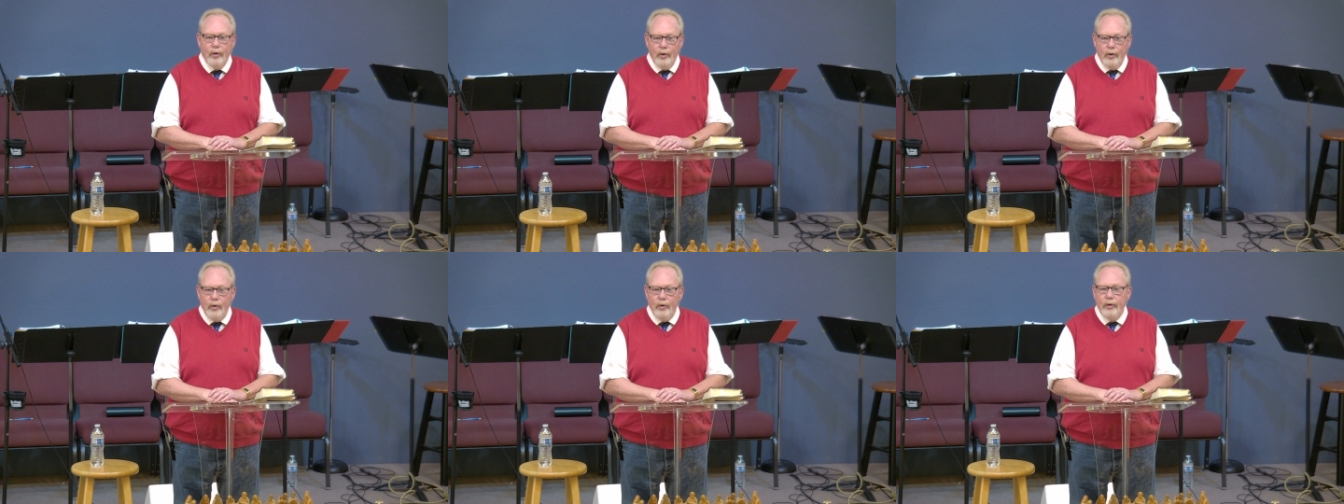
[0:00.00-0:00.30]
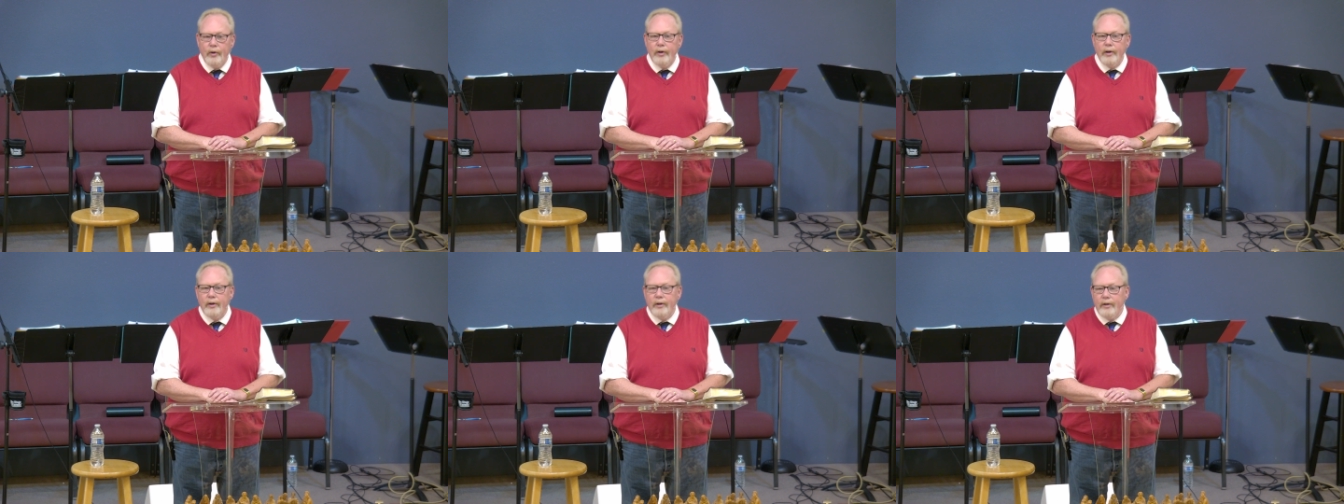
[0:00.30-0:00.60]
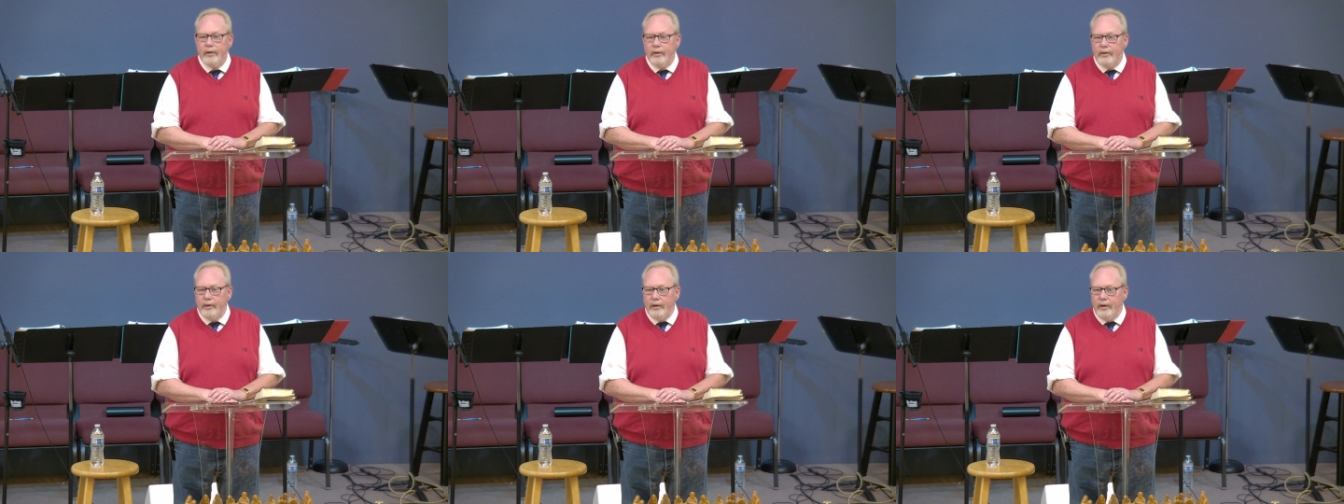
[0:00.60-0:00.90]
heard,
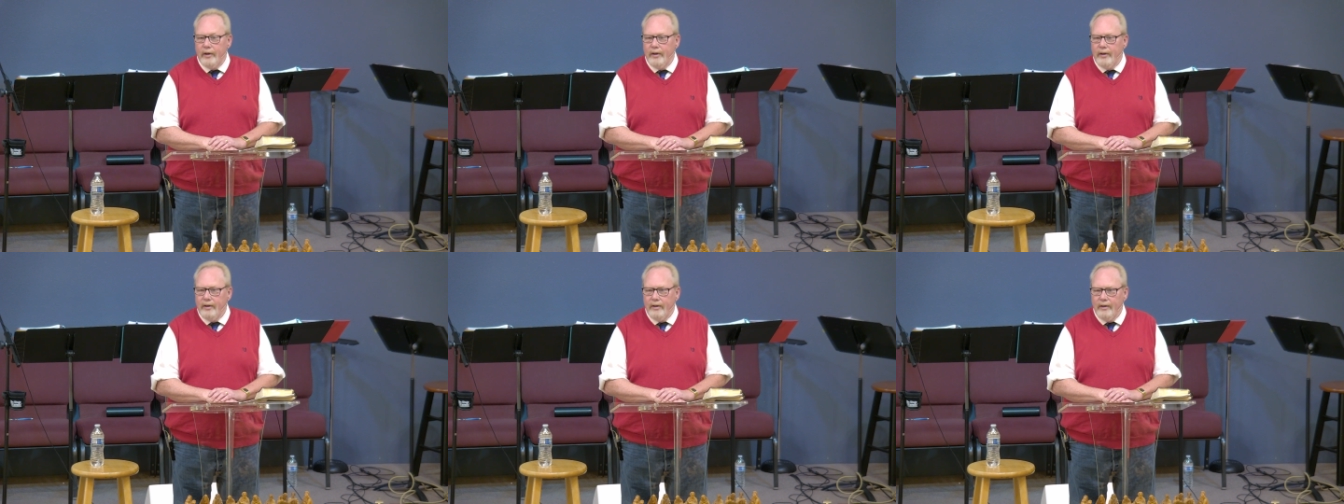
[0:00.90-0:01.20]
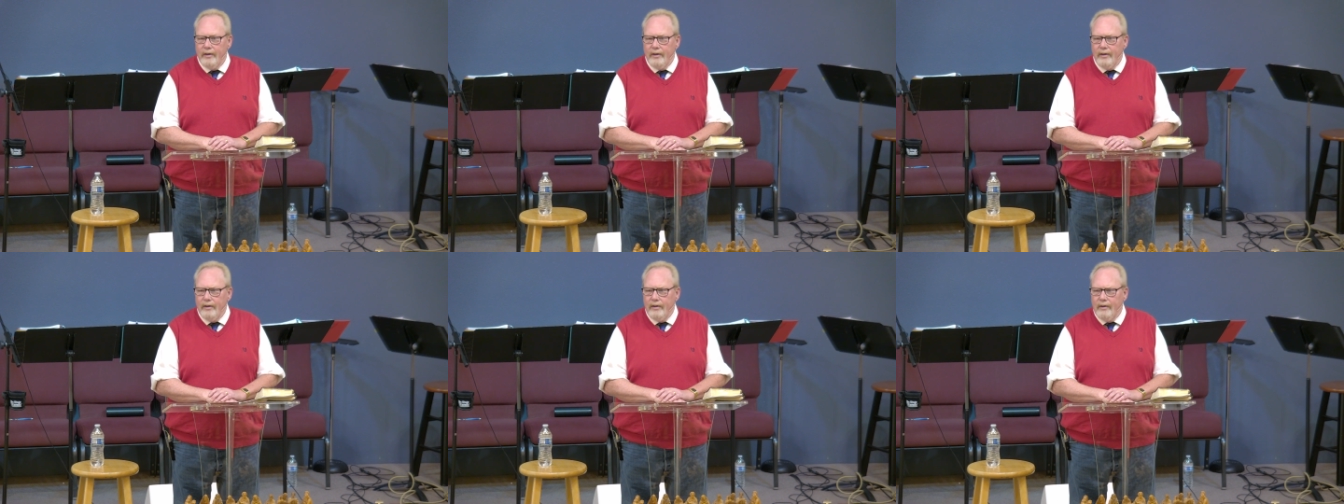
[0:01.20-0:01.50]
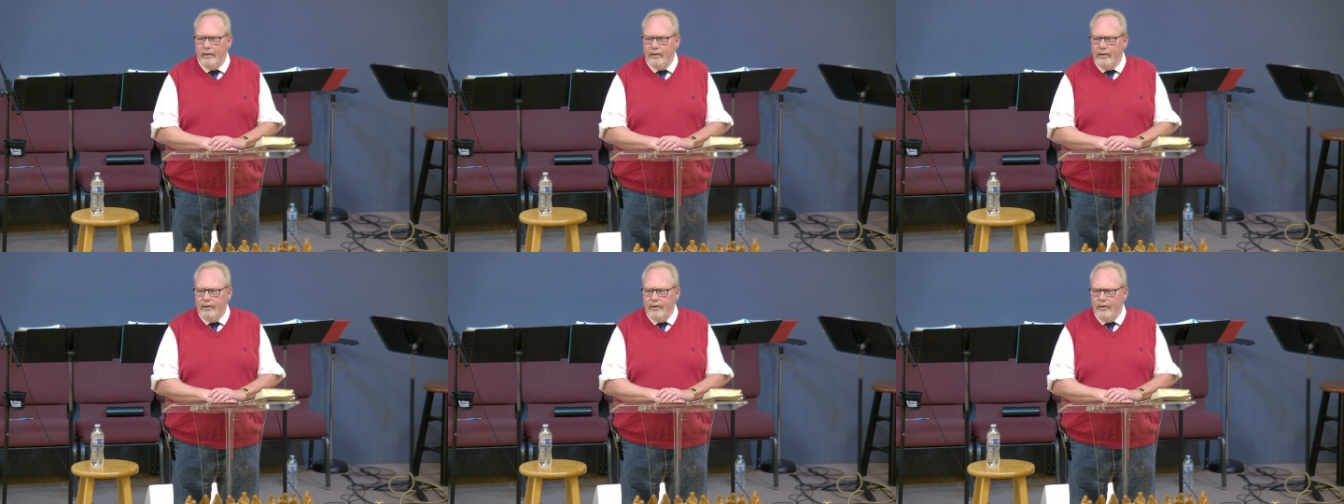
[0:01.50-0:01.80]
but
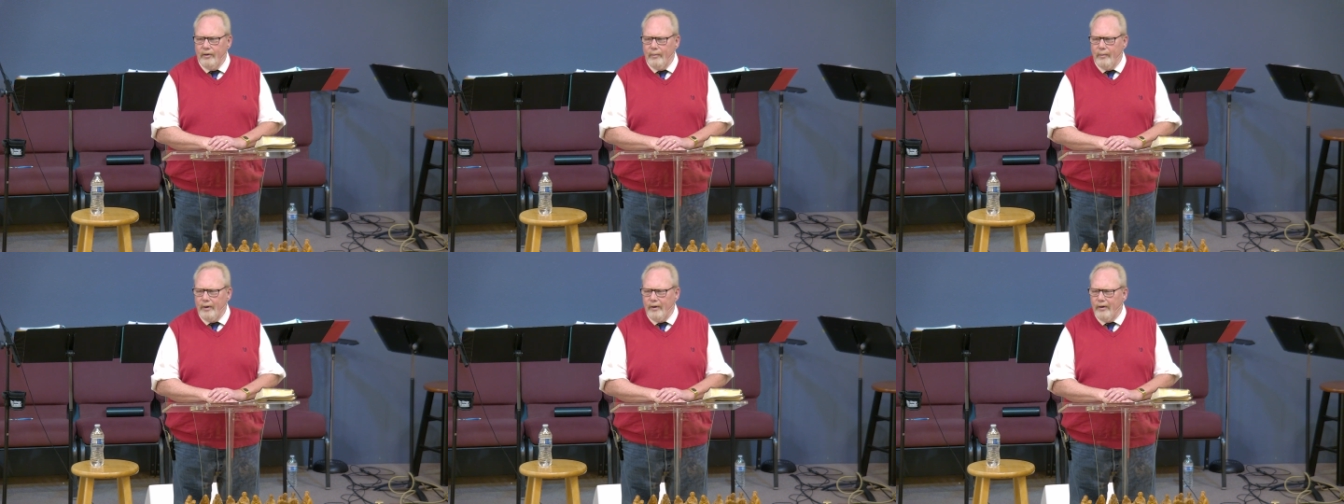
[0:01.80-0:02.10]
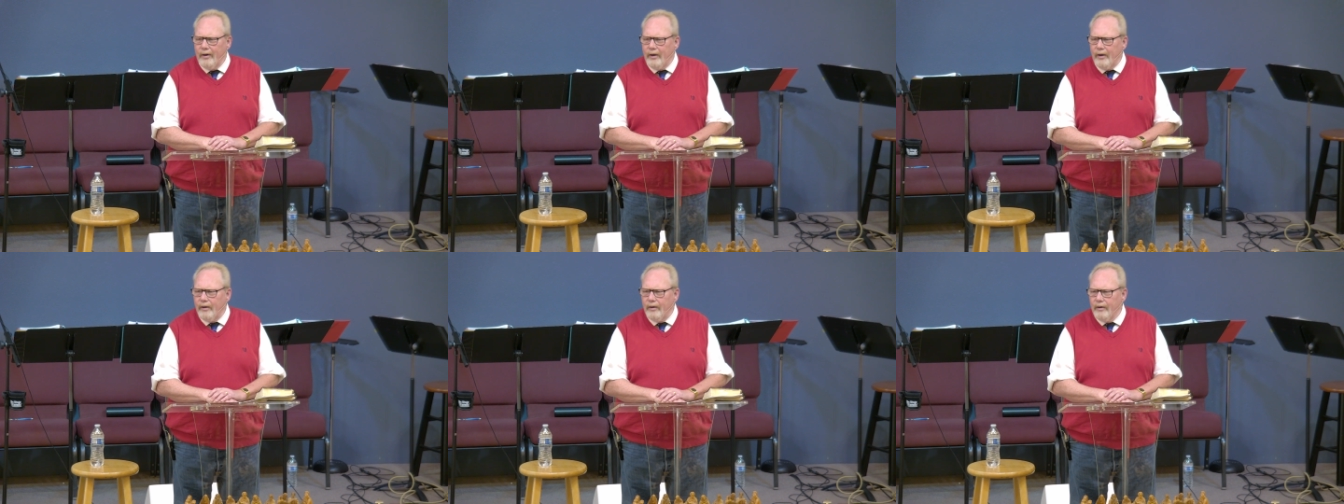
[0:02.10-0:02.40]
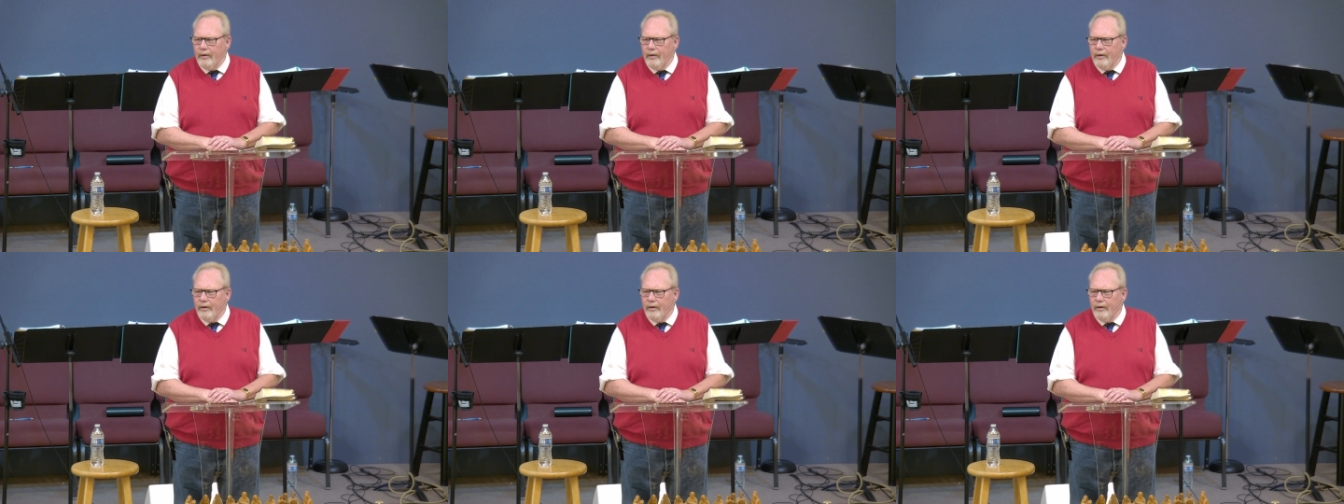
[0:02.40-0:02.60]
you're in America.